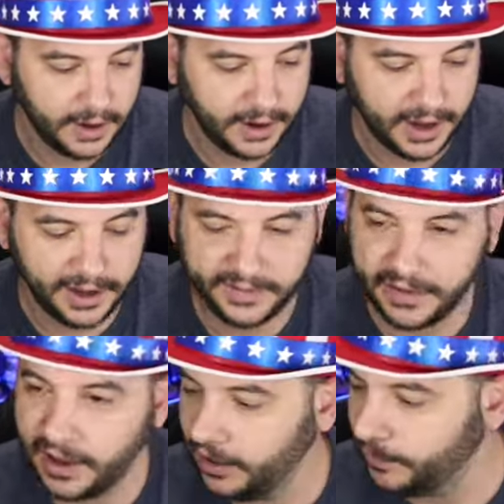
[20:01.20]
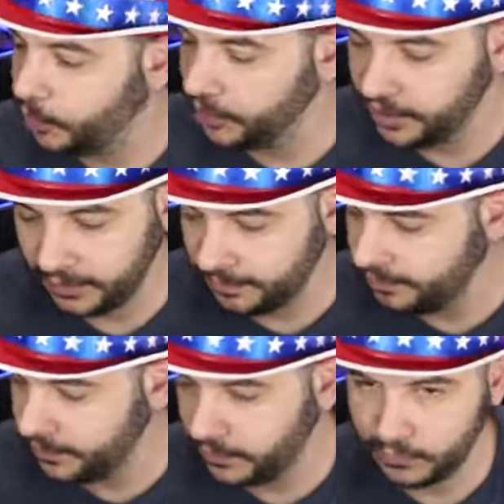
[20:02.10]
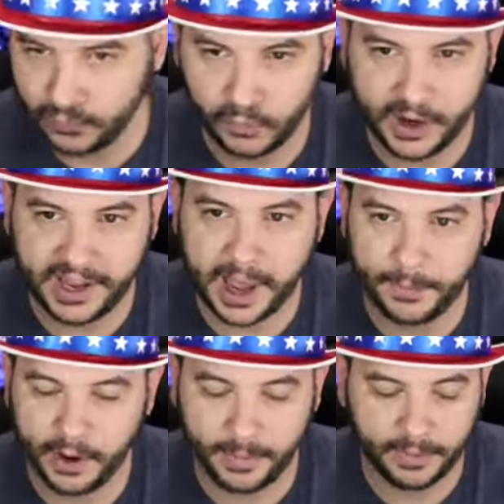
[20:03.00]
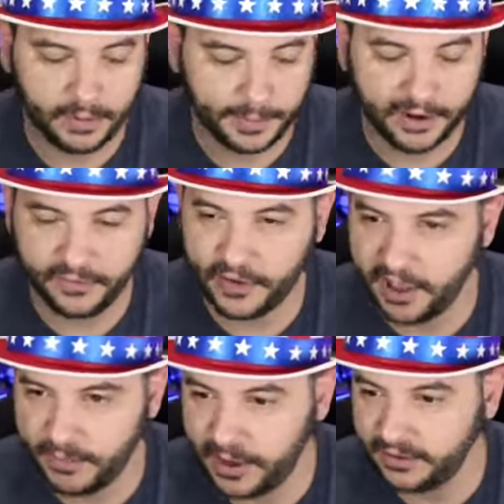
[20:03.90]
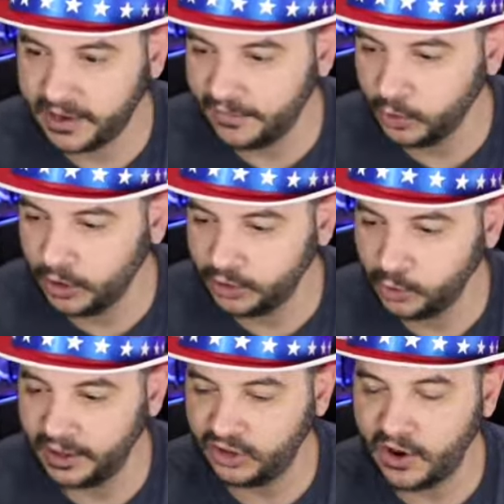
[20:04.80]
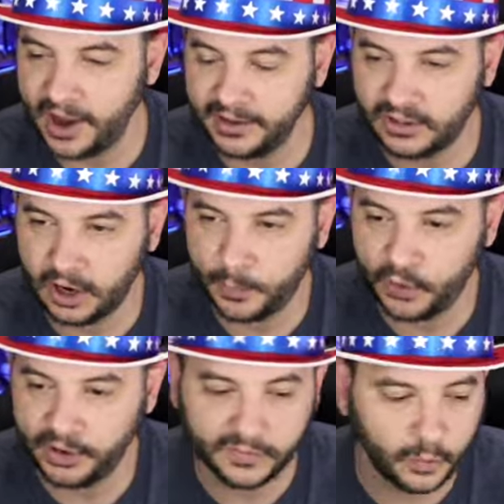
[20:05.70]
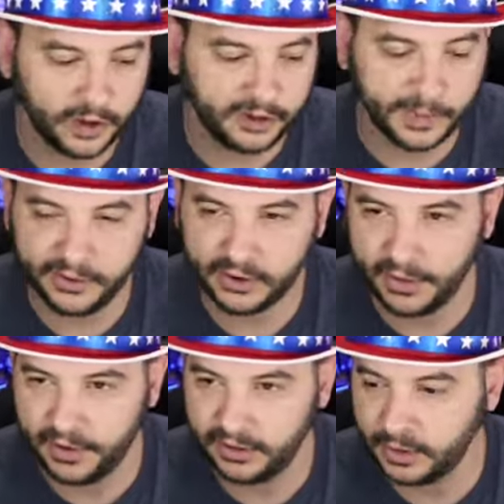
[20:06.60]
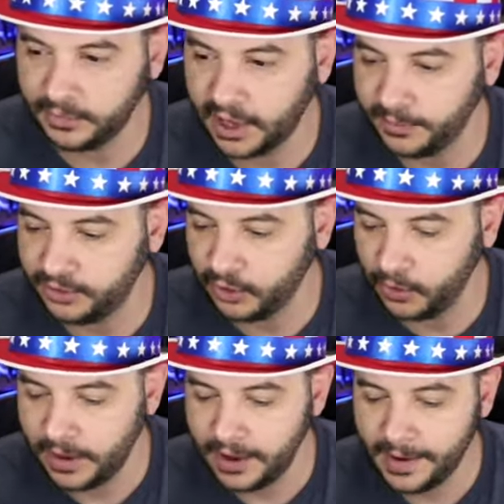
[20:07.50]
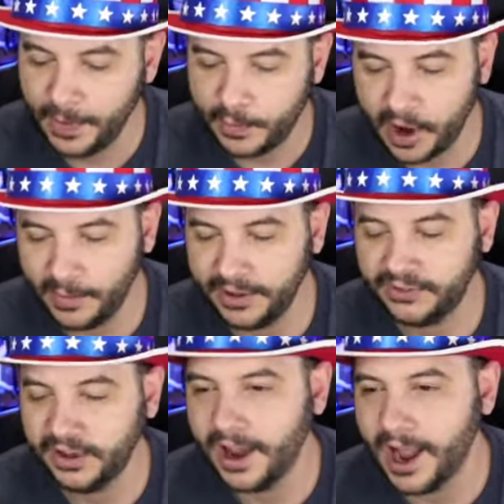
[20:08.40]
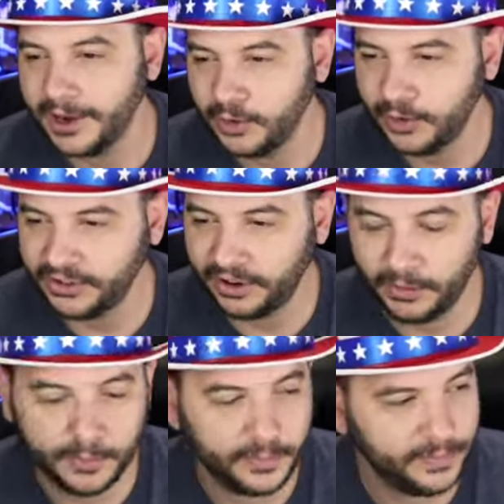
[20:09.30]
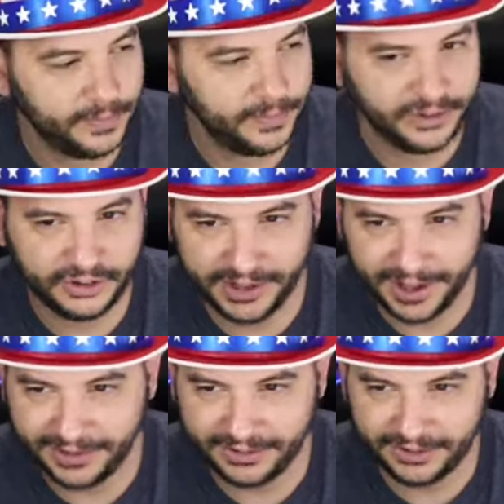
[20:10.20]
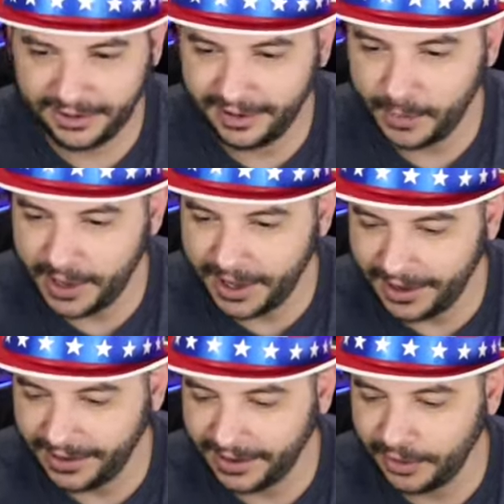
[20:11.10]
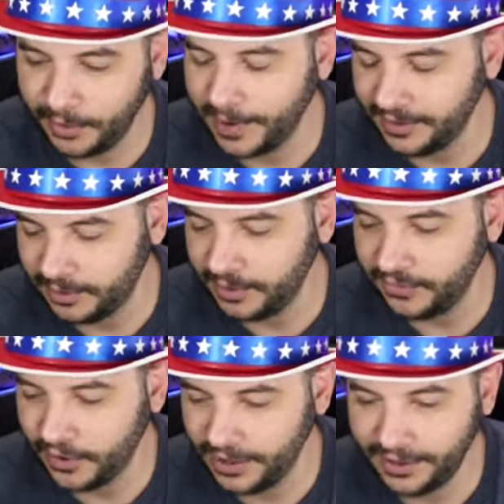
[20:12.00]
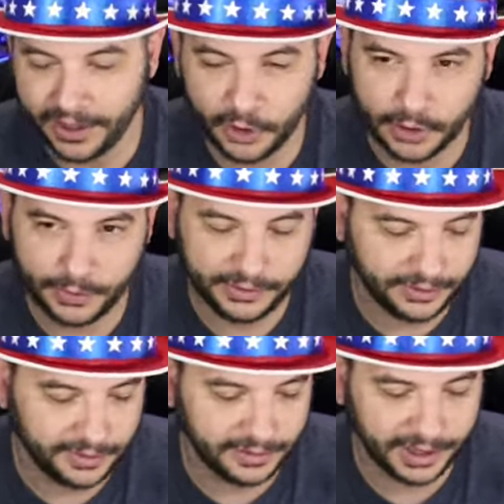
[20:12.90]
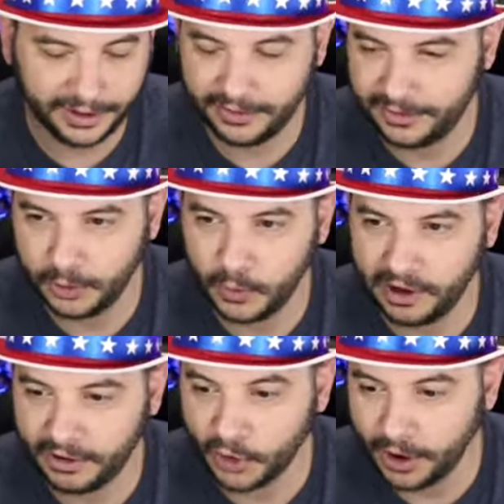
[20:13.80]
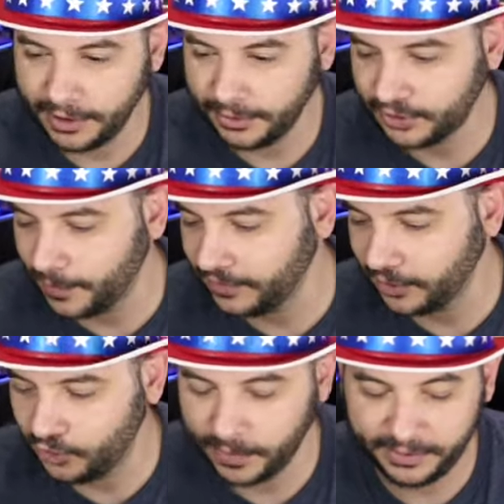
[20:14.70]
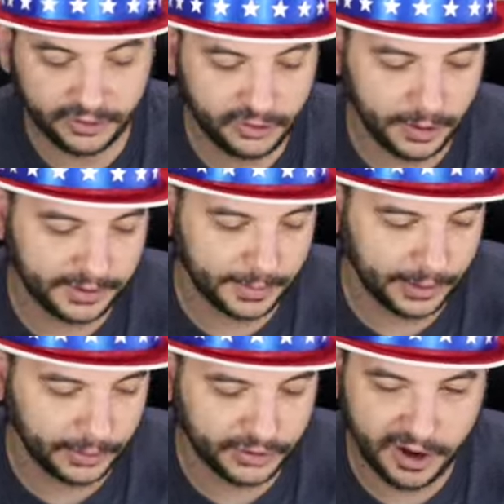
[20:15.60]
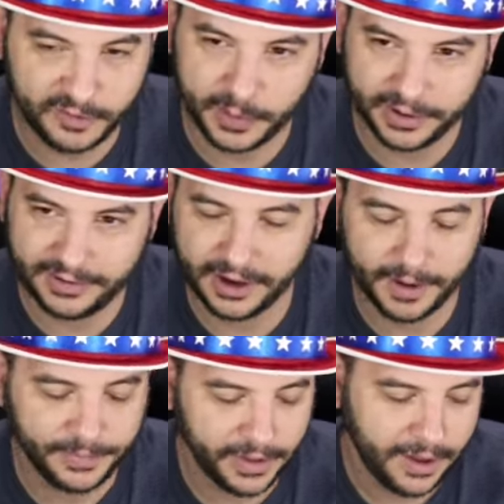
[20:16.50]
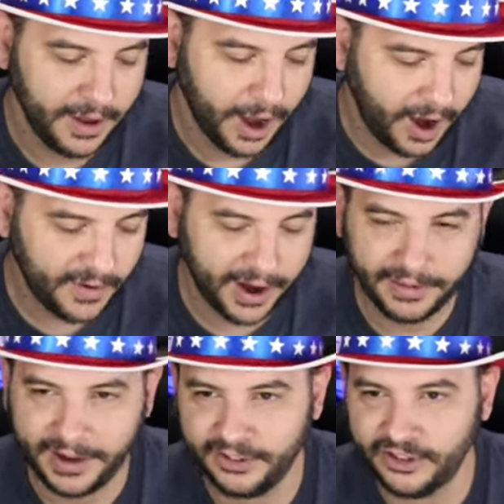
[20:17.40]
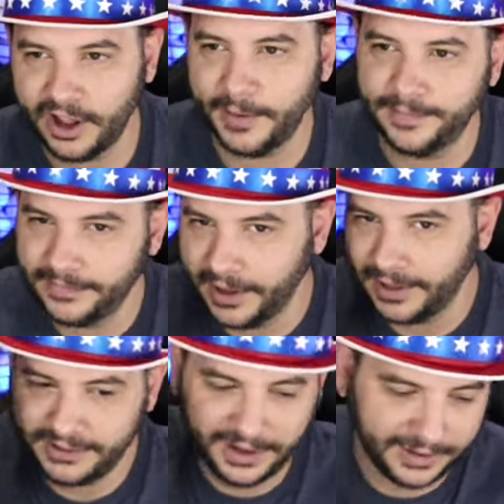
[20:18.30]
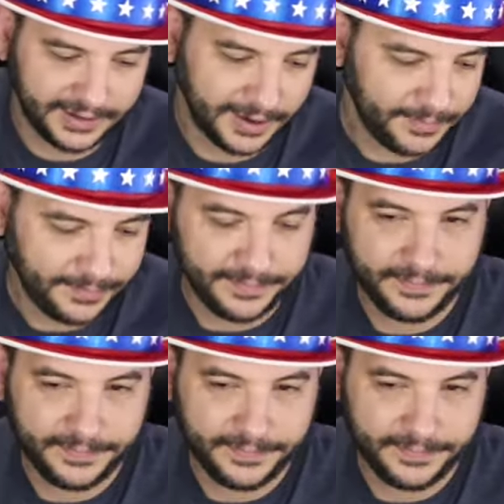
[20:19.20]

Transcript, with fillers: Uh, I, I put the recap up about five minutes afterwards. We're going to try and start putting the voicemails on there sometimes too. Problem is, I do those little skits in the beginning and they're meant to be funny and they don't always like do well on audio so i might have to trip, trim some of those off but uh, all right ladies and gentlemen i'll see you next time